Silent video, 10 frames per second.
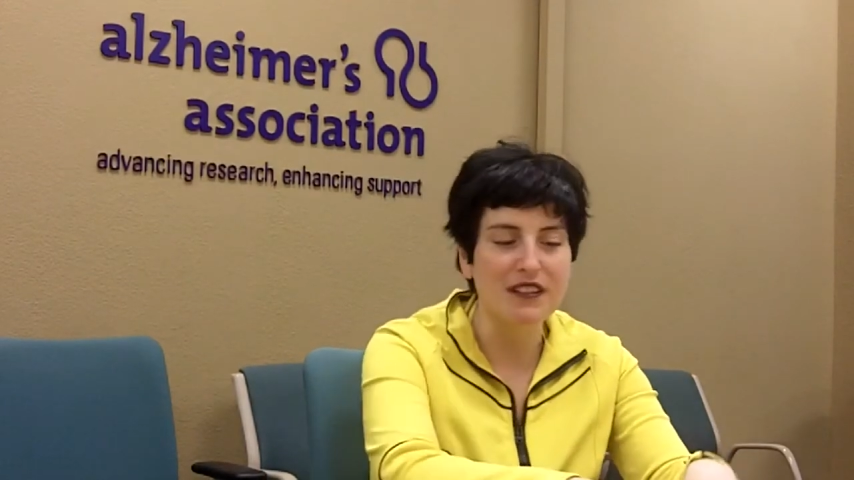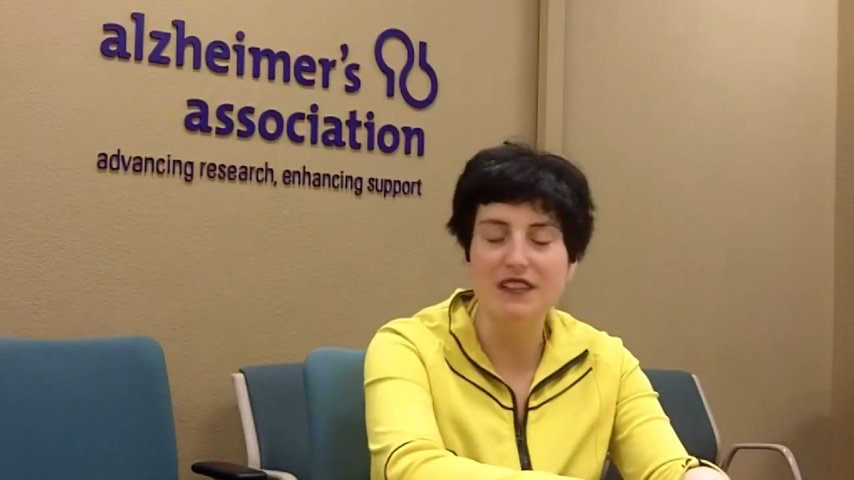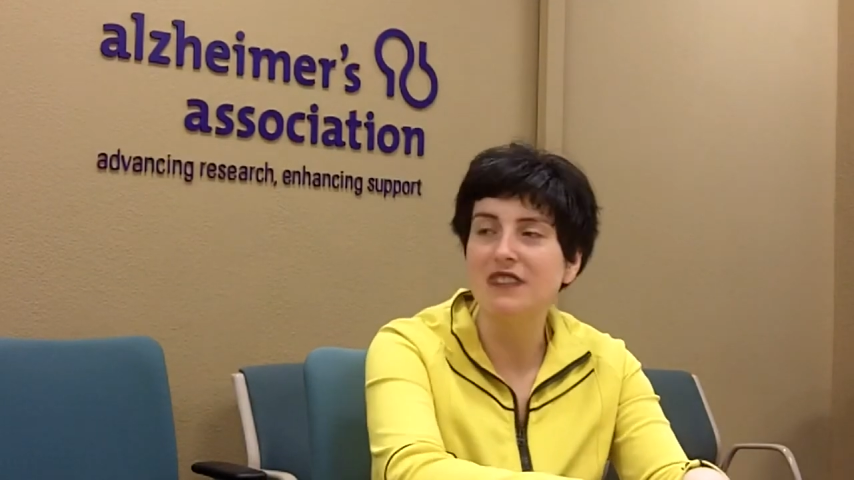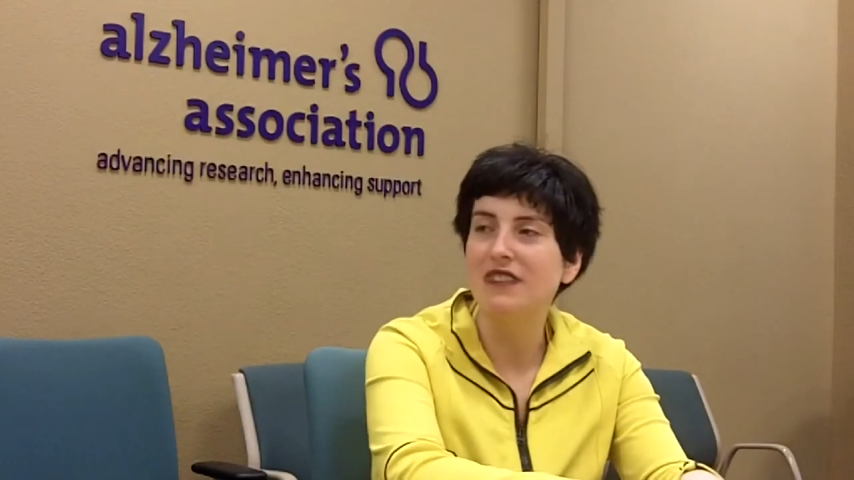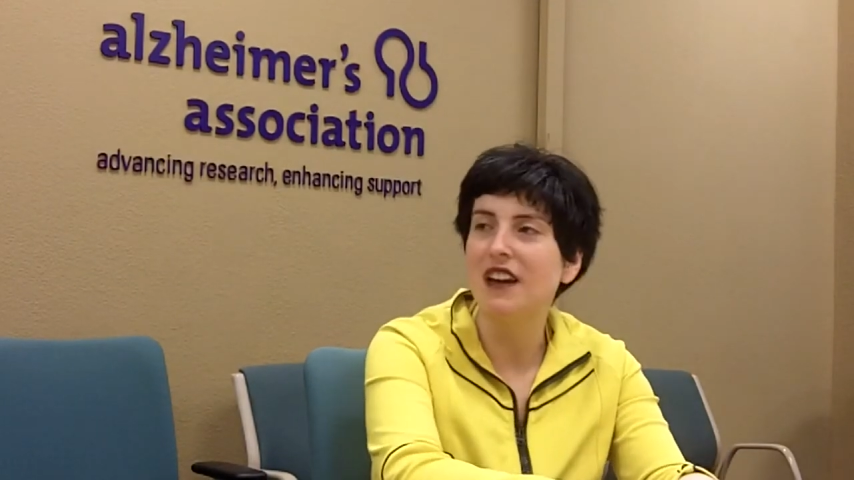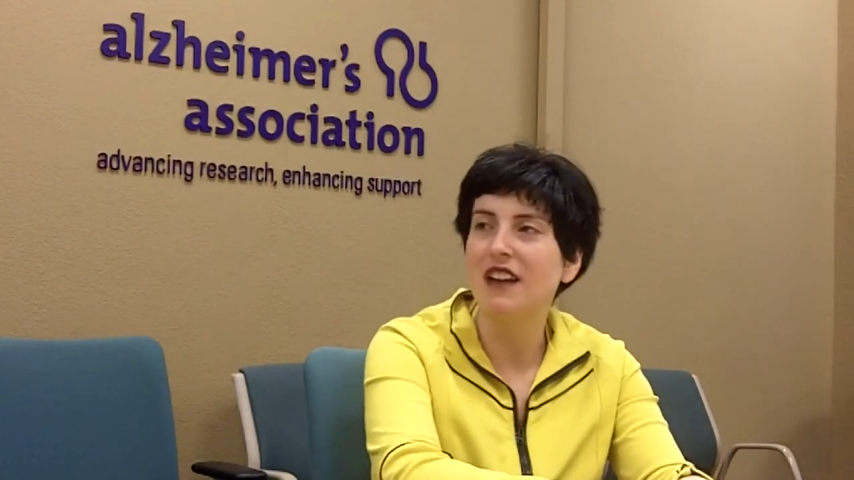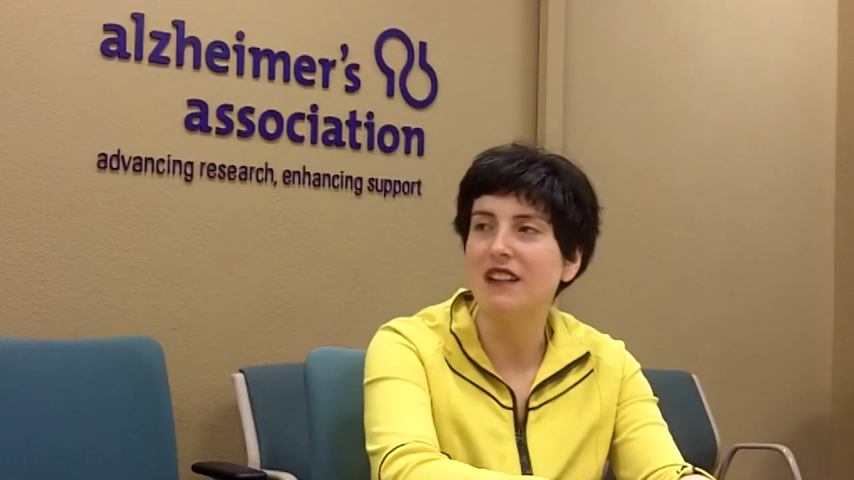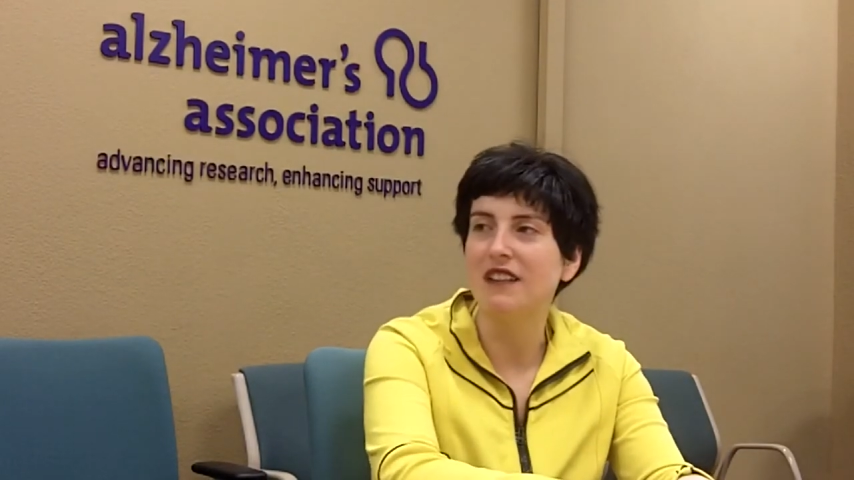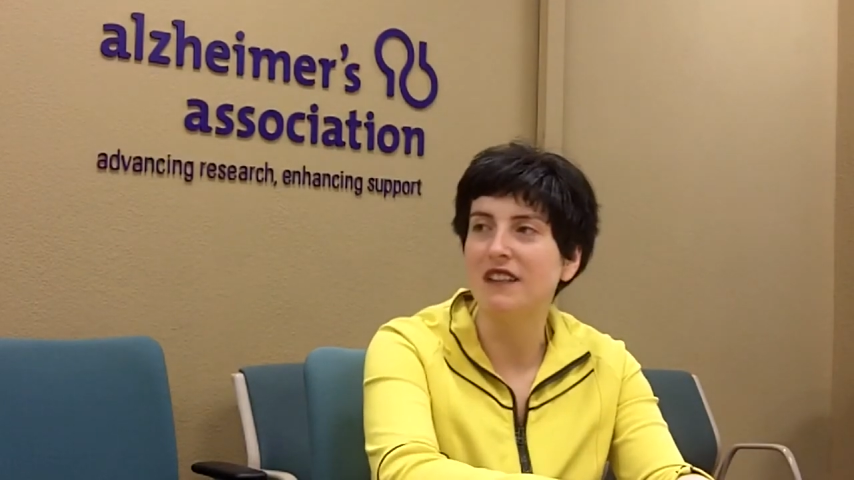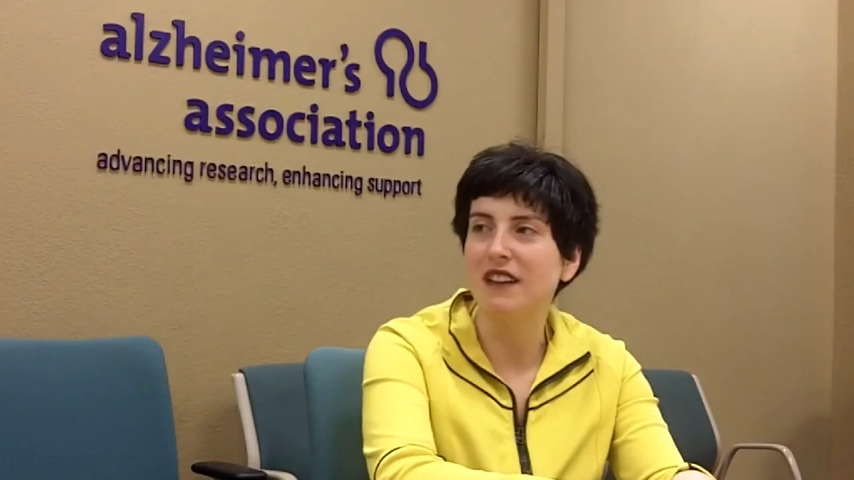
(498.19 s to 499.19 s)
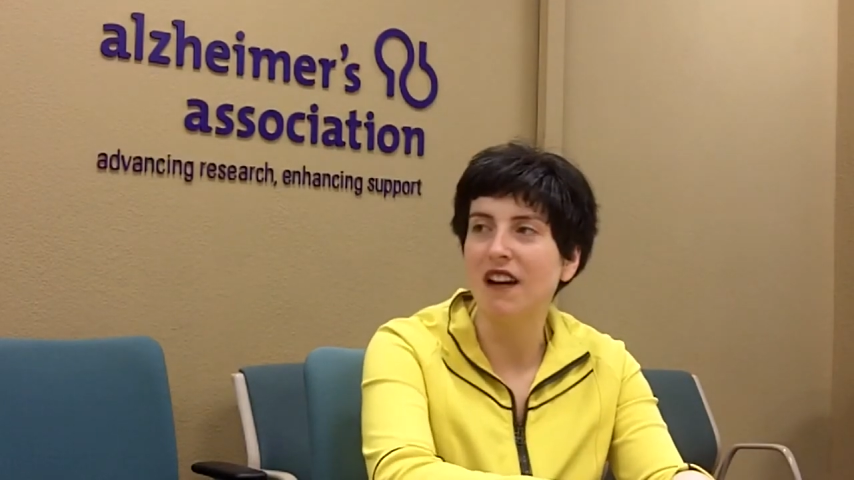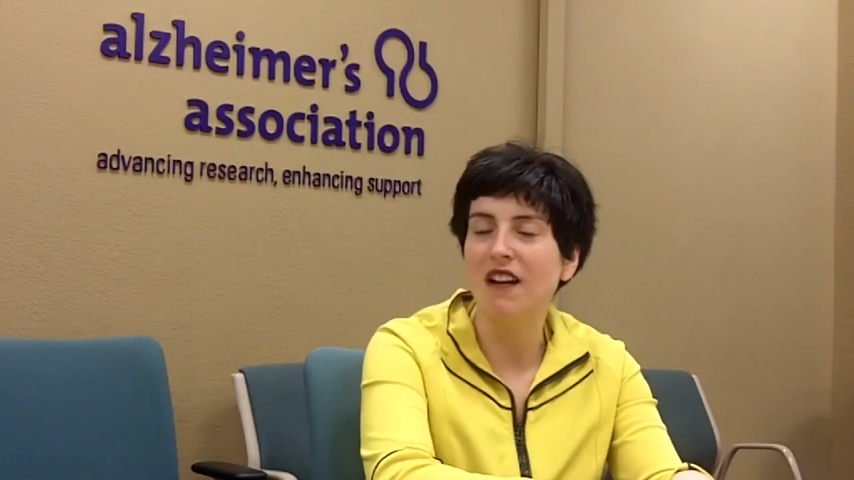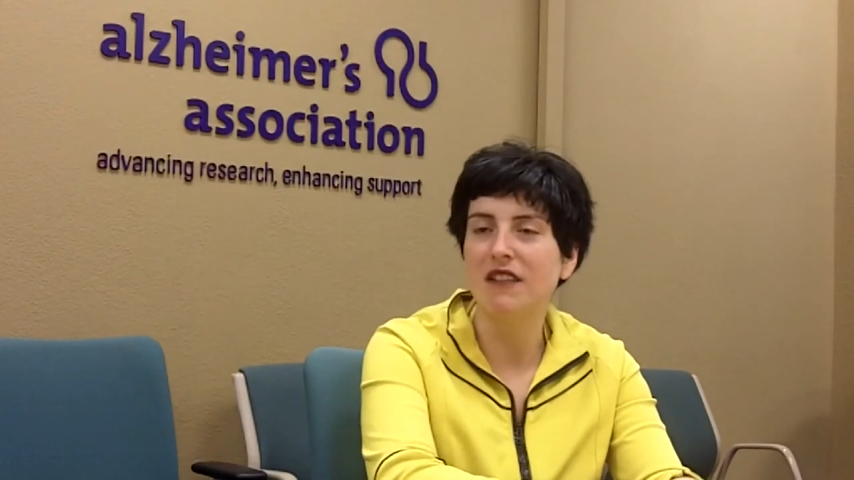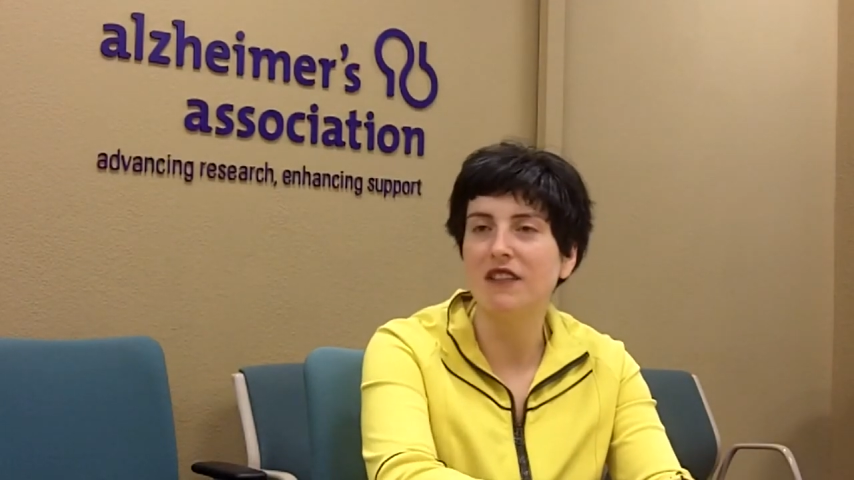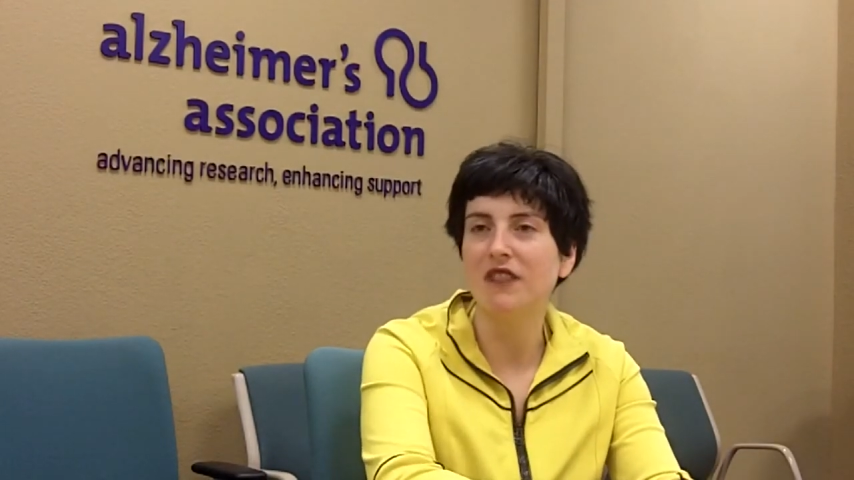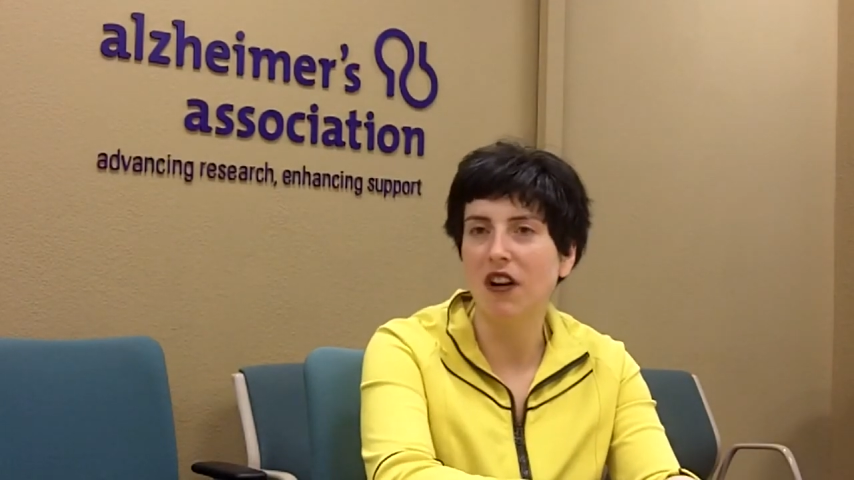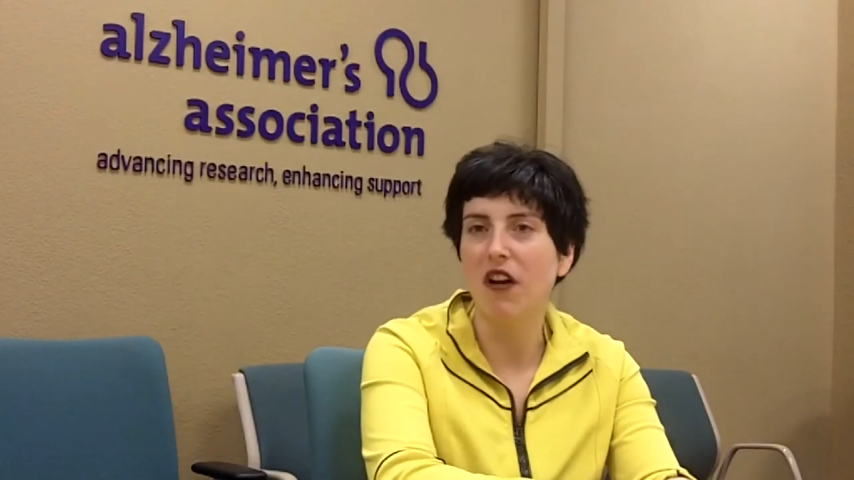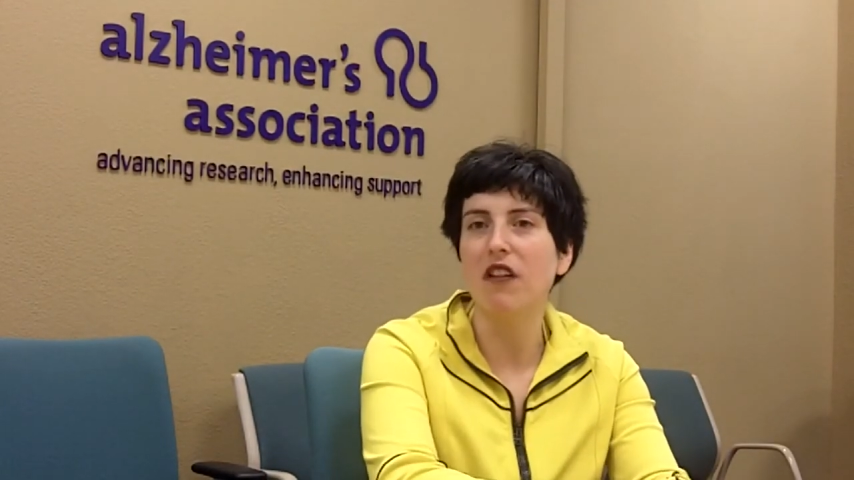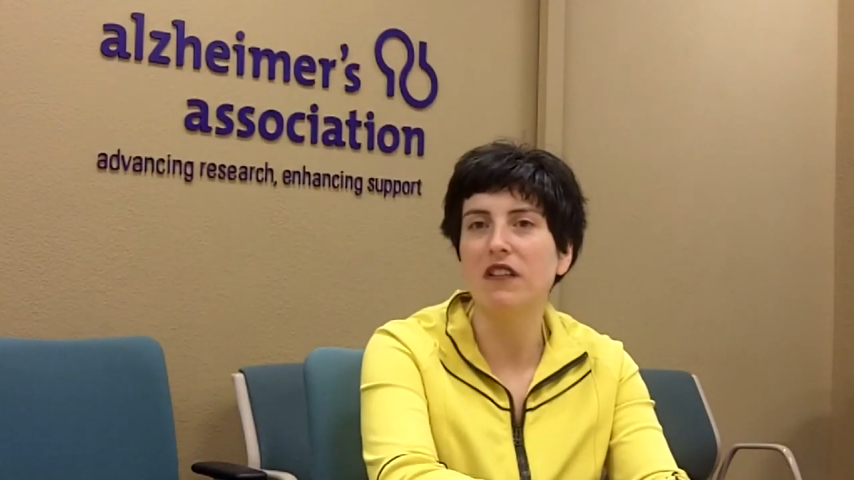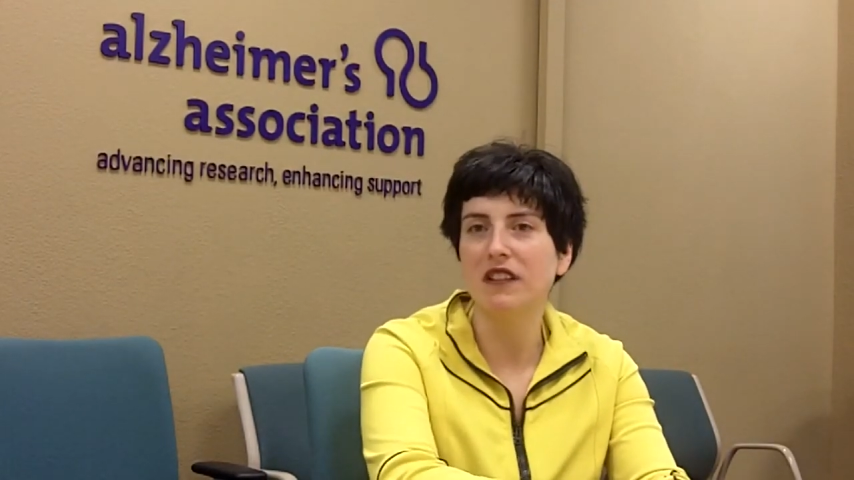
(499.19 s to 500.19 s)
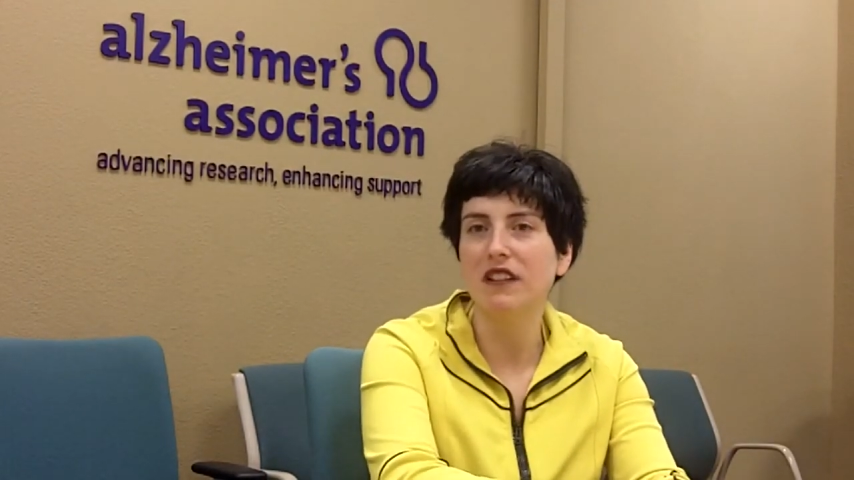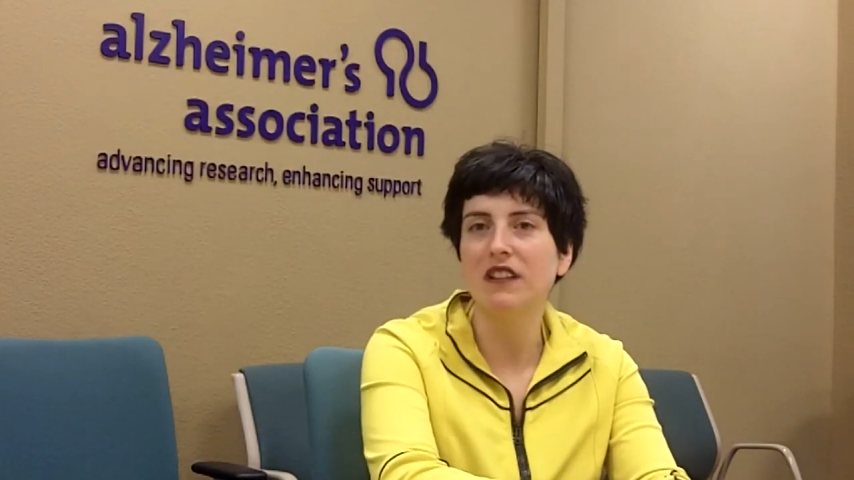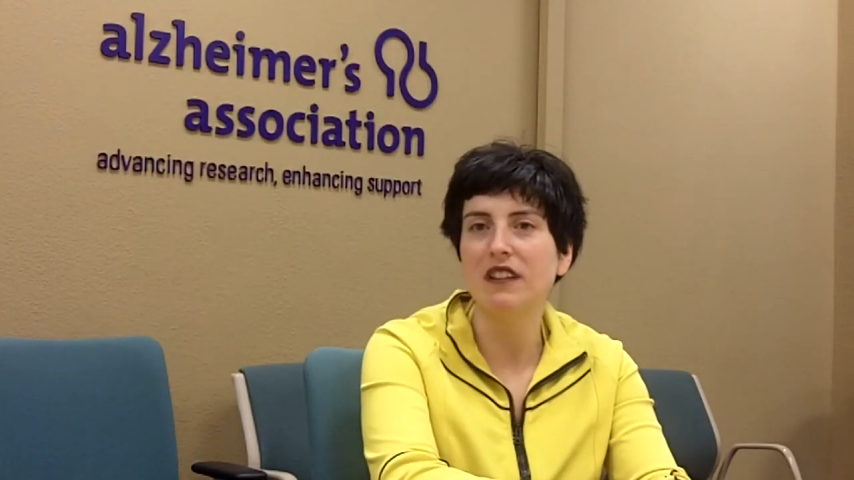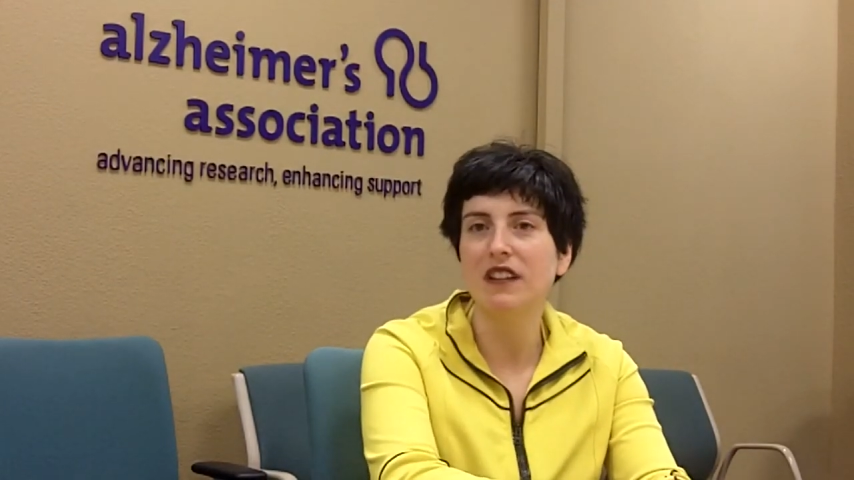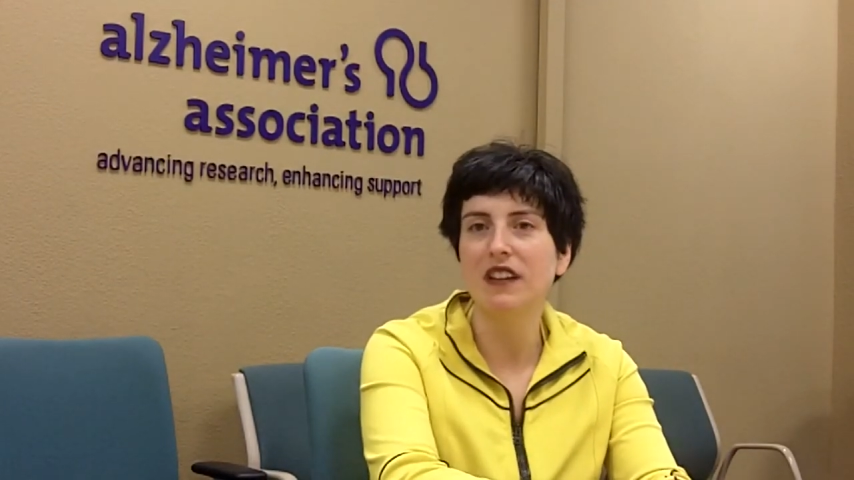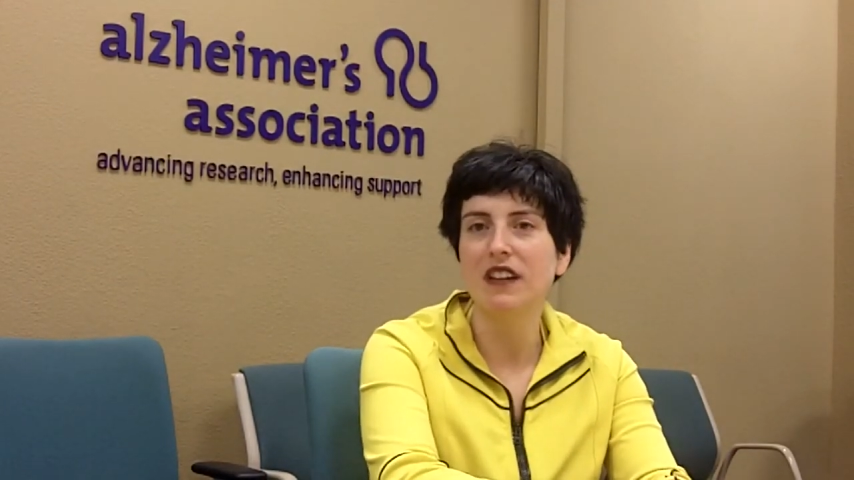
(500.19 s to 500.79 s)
inside in the heart of the continent.